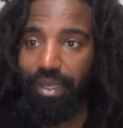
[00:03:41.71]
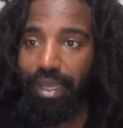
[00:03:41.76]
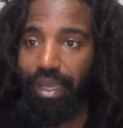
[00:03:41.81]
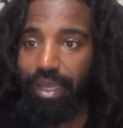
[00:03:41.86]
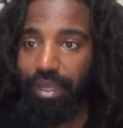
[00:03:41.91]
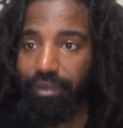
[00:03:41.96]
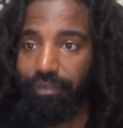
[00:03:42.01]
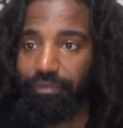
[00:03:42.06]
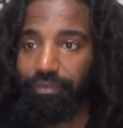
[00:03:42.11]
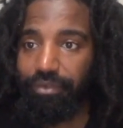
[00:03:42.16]

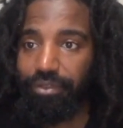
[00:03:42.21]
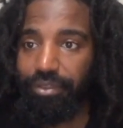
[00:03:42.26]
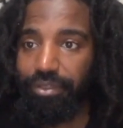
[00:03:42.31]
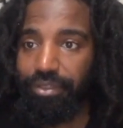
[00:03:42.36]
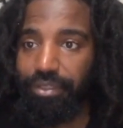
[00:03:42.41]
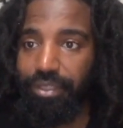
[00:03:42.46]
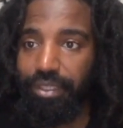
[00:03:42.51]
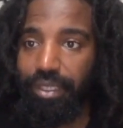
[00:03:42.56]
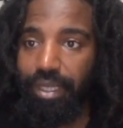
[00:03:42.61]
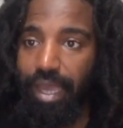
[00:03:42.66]

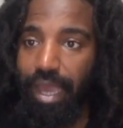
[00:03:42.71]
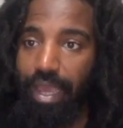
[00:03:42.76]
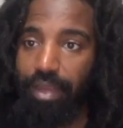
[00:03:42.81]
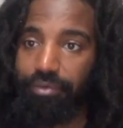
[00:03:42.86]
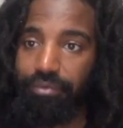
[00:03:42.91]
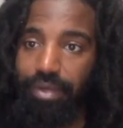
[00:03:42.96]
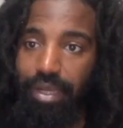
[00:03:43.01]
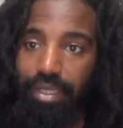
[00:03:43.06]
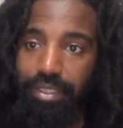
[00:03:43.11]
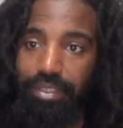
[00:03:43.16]
However,
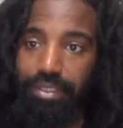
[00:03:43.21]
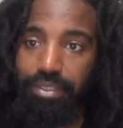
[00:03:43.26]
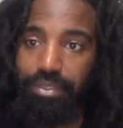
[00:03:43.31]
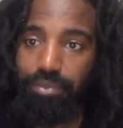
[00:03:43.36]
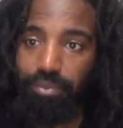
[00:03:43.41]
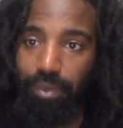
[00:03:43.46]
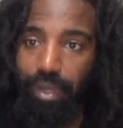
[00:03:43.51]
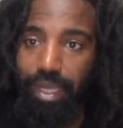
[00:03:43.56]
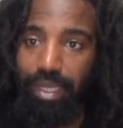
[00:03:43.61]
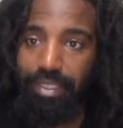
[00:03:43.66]
Chiron
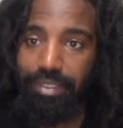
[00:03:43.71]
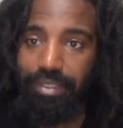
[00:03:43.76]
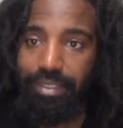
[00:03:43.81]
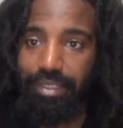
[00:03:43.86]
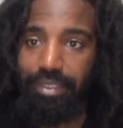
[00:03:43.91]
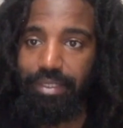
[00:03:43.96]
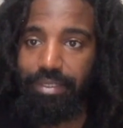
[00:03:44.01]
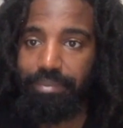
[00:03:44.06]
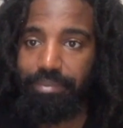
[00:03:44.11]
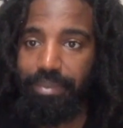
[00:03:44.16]
is wise,
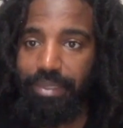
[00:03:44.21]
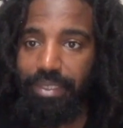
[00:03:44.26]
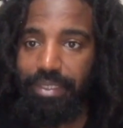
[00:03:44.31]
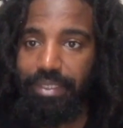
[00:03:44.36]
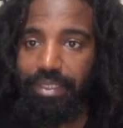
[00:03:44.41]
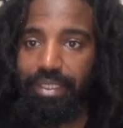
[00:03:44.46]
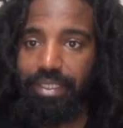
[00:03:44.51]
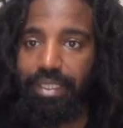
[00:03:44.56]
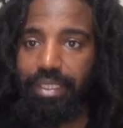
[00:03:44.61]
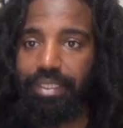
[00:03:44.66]

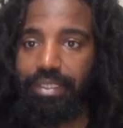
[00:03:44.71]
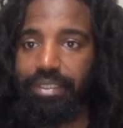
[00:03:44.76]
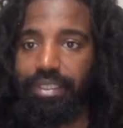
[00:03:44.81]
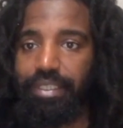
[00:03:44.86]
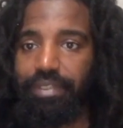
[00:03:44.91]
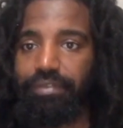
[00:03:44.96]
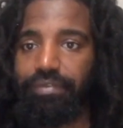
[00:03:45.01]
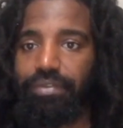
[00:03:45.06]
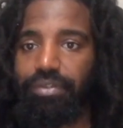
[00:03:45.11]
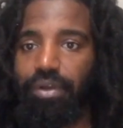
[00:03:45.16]
independent, and
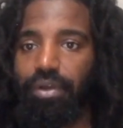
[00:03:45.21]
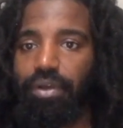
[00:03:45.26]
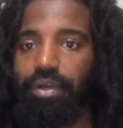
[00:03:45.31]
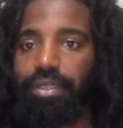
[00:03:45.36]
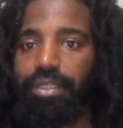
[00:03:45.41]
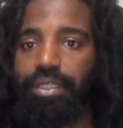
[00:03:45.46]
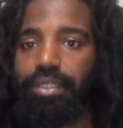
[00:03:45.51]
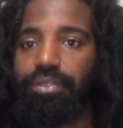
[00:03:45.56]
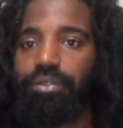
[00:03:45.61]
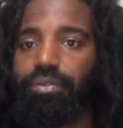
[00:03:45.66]
lives
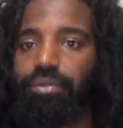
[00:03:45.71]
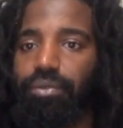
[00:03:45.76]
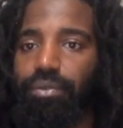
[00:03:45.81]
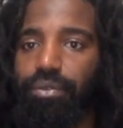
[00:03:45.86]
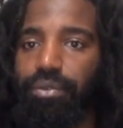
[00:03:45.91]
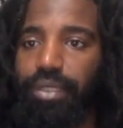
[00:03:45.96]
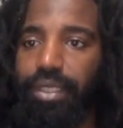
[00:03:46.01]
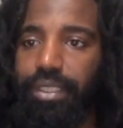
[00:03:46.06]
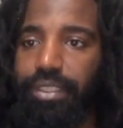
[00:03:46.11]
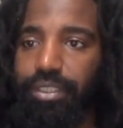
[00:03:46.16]
on in
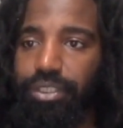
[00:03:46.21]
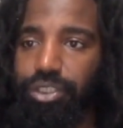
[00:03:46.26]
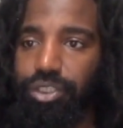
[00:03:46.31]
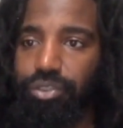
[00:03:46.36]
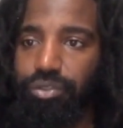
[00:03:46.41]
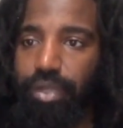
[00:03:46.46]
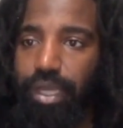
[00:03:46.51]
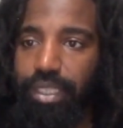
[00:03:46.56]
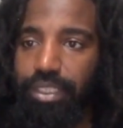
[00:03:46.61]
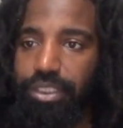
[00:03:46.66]
lore and
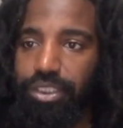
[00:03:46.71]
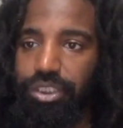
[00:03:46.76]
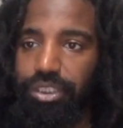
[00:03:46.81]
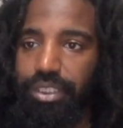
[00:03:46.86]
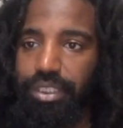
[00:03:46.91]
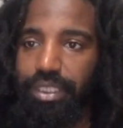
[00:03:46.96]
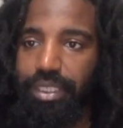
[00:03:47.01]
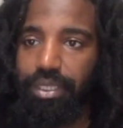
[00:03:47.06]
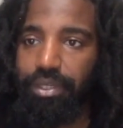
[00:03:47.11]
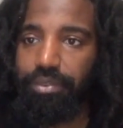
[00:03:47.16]

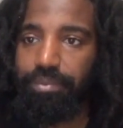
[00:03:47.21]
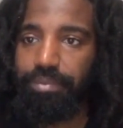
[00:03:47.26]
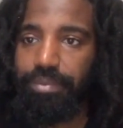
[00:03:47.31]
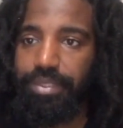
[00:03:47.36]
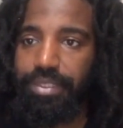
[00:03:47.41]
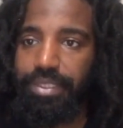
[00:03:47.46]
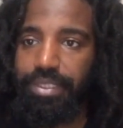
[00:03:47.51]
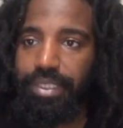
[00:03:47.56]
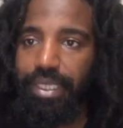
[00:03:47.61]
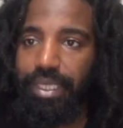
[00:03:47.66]
astrology to help
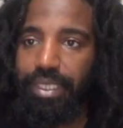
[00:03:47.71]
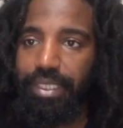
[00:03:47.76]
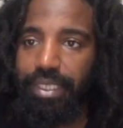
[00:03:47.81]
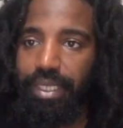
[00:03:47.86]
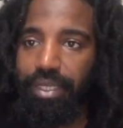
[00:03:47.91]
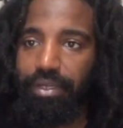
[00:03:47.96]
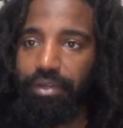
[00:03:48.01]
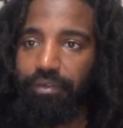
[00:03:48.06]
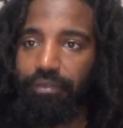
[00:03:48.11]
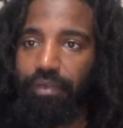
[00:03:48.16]
us take
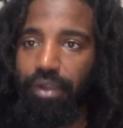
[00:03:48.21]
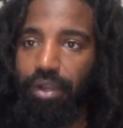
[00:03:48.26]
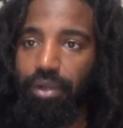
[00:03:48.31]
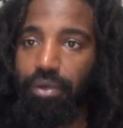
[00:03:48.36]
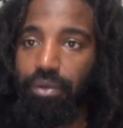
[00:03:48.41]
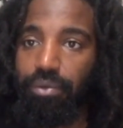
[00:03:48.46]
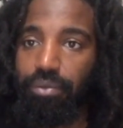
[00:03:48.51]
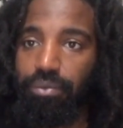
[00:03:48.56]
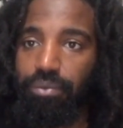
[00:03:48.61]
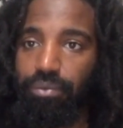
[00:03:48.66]
care of our
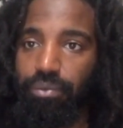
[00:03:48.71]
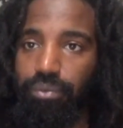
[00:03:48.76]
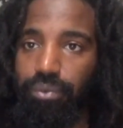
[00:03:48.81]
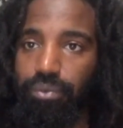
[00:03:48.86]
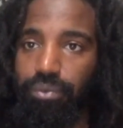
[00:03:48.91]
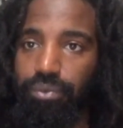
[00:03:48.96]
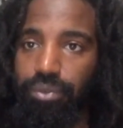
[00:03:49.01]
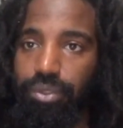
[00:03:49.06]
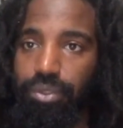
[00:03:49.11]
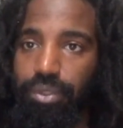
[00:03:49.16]
own
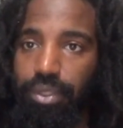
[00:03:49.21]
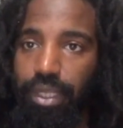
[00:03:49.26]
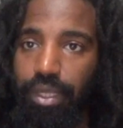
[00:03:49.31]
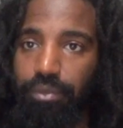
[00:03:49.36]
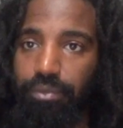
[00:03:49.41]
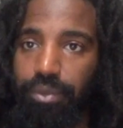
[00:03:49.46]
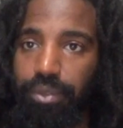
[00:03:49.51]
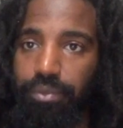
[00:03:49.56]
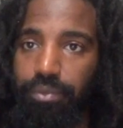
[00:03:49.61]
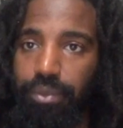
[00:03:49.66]
wounds so
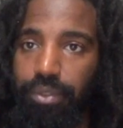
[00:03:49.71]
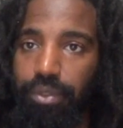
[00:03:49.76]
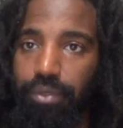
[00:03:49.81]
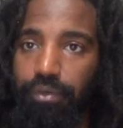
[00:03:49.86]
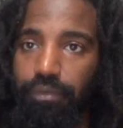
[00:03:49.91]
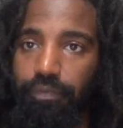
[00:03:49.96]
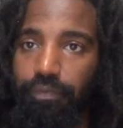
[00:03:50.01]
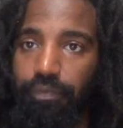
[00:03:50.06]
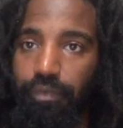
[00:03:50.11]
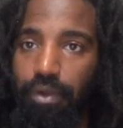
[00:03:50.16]
that way we
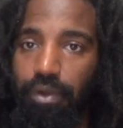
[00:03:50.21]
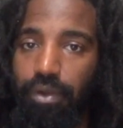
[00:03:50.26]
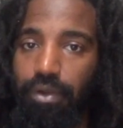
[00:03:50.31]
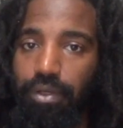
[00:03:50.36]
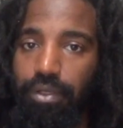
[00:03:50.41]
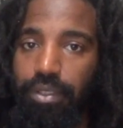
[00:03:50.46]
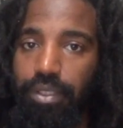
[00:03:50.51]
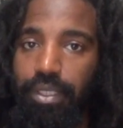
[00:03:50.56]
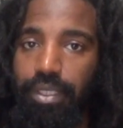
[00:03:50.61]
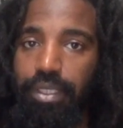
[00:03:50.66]
don't
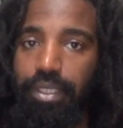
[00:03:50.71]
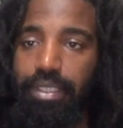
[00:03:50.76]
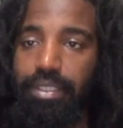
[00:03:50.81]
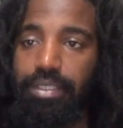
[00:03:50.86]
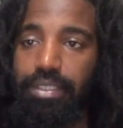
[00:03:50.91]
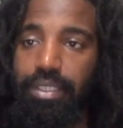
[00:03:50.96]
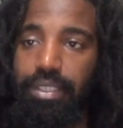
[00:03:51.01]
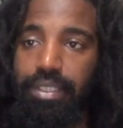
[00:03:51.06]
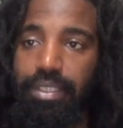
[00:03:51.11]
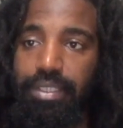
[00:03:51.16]
fall
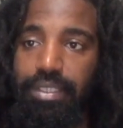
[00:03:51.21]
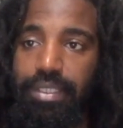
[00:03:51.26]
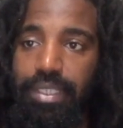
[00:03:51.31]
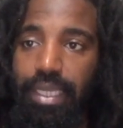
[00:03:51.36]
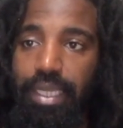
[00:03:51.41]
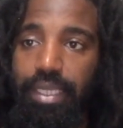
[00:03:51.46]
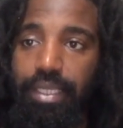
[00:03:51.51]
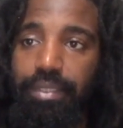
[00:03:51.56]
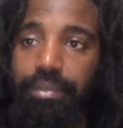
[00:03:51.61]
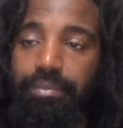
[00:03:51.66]
to the
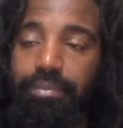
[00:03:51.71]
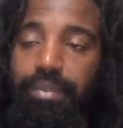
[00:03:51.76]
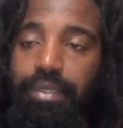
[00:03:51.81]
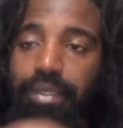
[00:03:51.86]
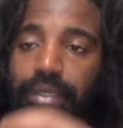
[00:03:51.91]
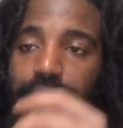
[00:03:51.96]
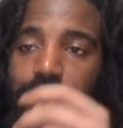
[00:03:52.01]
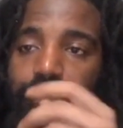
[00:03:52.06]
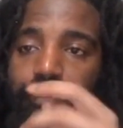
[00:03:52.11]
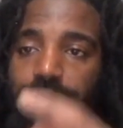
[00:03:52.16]
same
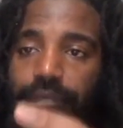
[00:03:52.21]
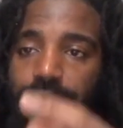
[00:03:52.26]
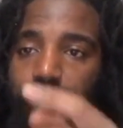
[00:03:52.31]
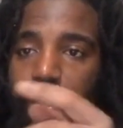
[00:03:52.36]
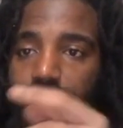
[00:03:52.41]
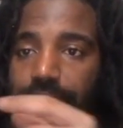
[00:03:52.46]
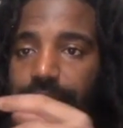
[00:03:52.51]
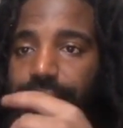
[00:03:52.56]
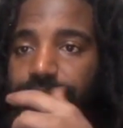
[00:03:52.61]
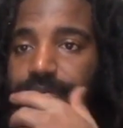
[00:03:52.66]

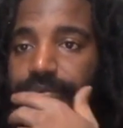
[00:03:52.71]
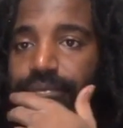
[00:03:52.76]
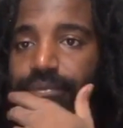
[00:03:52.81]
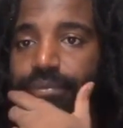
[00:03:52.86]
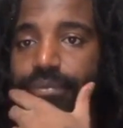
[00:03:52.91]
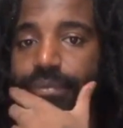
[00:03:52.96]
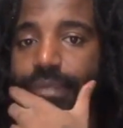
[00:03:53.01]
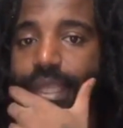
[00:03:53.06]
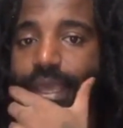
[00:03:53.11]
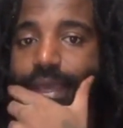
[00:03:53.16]
fate.
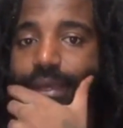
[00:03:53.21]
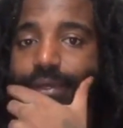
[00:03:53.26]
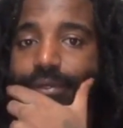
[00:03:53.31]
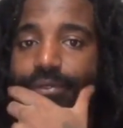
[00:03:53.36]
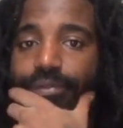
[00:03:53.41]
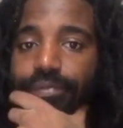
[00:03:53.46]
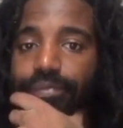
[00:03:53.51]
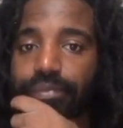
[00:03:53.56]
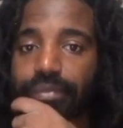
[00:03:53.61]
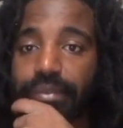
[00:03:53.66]

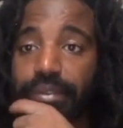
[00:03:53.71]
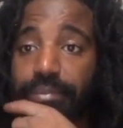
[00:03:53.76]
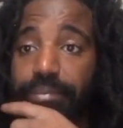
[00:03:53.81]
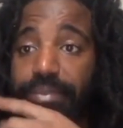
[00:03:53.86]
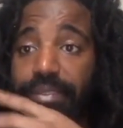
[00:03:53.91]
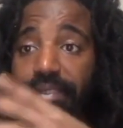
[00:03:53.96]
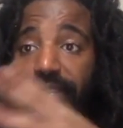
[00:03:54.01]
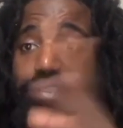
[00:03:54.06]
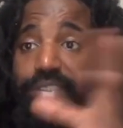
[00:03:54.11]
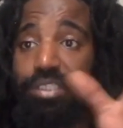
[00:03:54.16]
Now, the
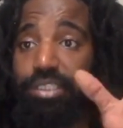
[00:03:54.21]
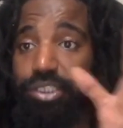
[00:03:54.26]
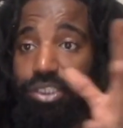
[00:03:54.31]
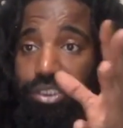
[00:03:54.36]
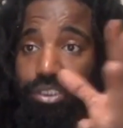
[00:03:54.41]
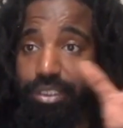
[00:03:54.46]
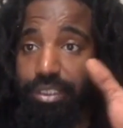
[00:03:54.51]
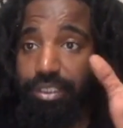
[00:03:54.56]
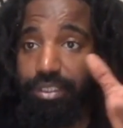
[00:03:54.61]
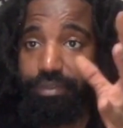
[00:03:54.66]

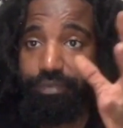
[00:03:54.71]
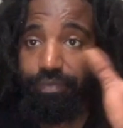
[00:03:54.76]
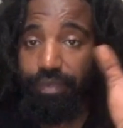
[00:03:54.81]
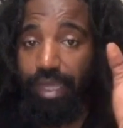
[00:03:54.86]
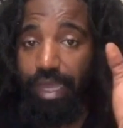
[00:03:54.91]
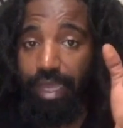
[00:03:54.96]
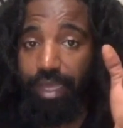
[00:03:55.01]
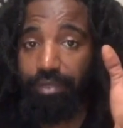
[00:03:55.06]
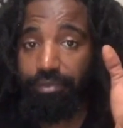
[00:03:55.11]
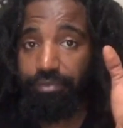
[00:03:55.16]
position of
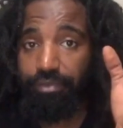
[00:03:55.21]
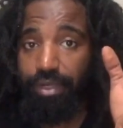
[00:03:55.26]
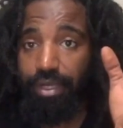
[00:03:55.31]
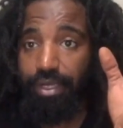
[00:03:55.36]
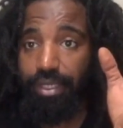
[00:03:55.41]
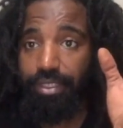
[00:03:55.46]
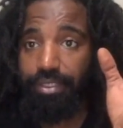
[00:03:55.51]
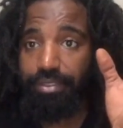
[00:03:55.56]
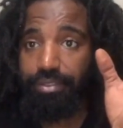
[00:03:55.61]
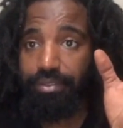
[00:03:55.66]

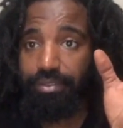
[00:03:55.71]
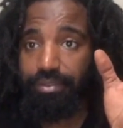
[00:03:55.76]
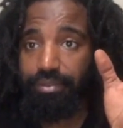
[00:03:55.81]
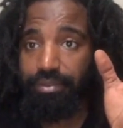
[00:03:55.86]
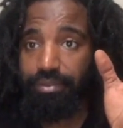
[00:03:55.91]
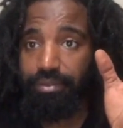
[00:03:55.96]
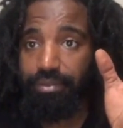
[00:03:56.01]
Chiron